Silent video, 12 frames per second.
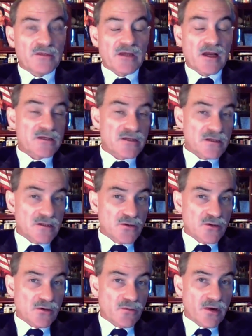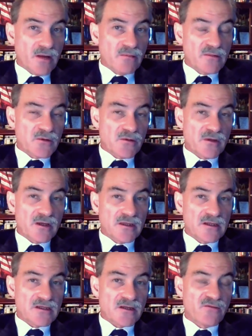constitutional problems with the way
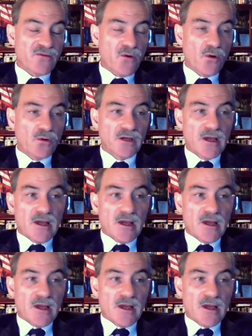things unfold.